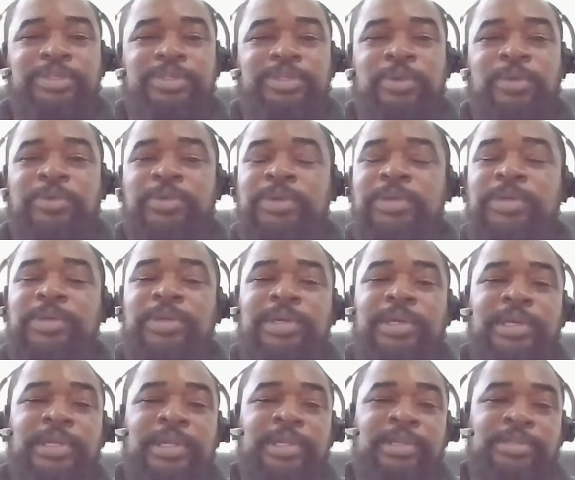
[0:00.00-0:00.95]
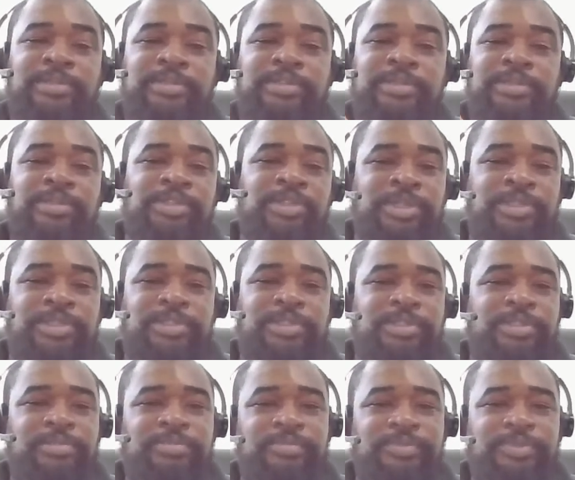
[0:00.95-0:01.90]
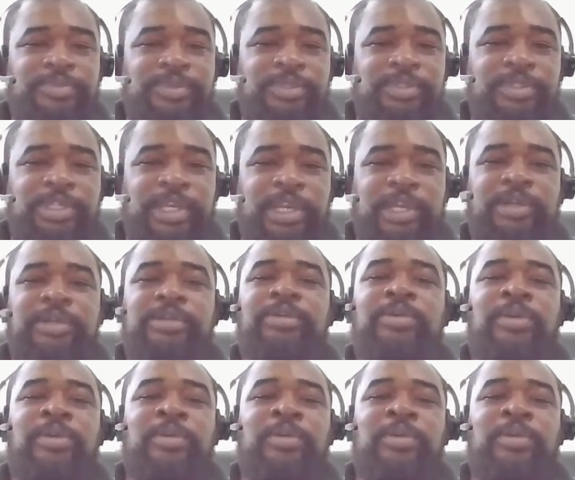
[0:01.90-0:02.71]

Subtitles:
So just check